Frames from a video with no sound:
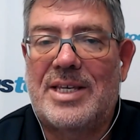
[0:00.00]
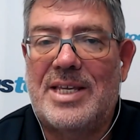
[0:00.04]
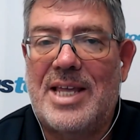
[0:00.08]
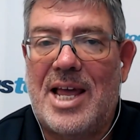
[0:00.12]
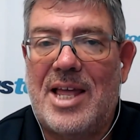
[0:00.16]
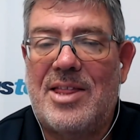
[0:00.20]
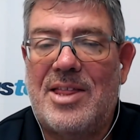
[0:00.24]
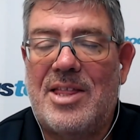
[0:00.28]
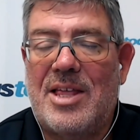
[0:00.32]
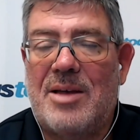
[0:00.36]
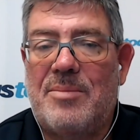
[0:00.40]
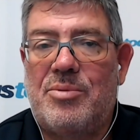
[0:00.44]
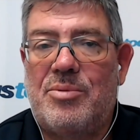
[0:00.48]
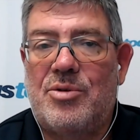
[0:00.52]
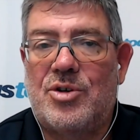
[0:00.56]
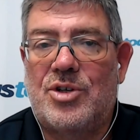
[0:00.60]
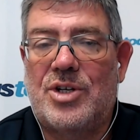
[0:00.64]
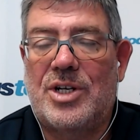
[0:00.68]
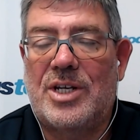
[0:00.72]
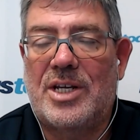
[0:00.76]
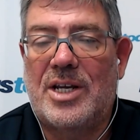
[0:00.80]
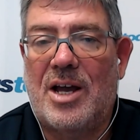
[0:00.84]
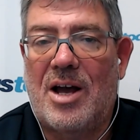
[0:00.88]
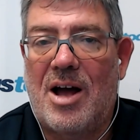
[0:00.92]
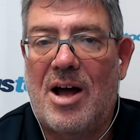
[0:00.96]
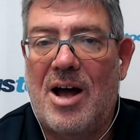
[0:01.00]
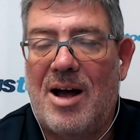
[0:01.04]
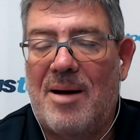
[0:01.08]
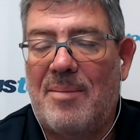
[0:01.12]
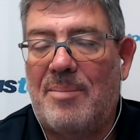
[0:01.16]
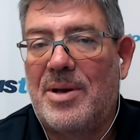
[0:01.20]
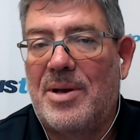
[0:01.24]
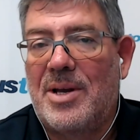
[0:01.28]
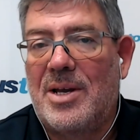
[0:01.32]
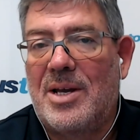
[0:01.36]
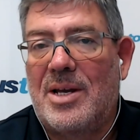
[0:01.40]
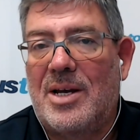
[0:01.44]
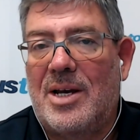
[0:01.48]
Again, they're pushing
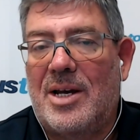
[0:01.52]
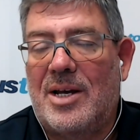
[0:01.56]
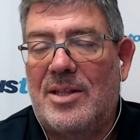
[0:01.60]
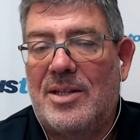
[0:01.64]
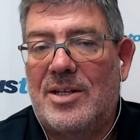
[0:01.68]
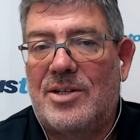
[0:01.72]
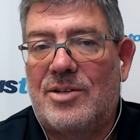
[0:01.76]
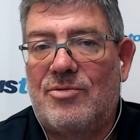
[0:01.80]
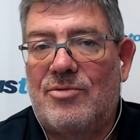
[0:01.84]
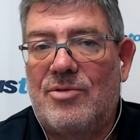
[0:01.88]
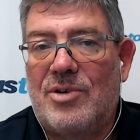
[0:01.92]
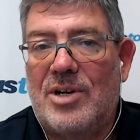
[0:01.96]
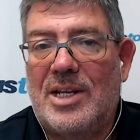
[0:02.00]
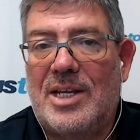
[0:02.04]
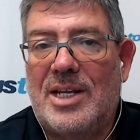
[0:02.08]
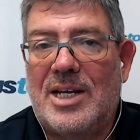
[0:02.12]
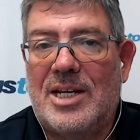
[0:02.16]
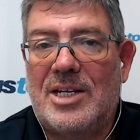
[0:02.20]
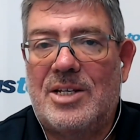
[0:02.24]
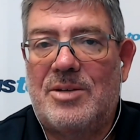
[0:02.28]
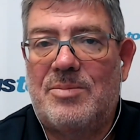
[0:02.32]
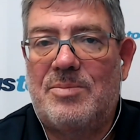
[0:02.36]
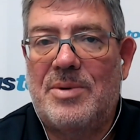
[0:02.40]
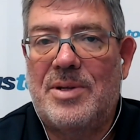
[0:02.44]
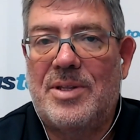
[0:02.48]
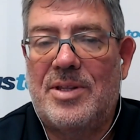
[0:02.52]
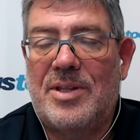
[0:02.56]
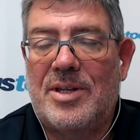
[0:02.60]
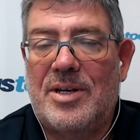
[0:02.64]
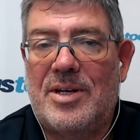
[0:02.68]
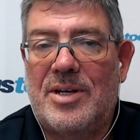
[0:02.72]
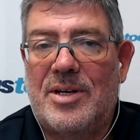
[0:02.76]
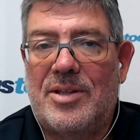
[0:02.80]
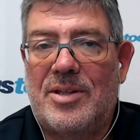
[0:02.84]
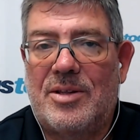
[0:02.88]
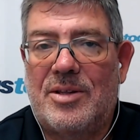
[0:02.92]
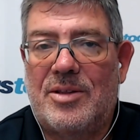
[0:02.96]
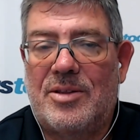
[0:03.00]
up and this really has been
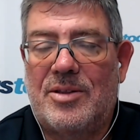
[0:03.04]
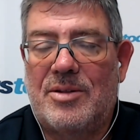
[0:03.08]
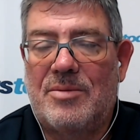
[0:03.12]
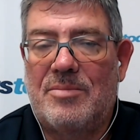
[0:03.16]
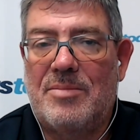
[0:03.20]
the,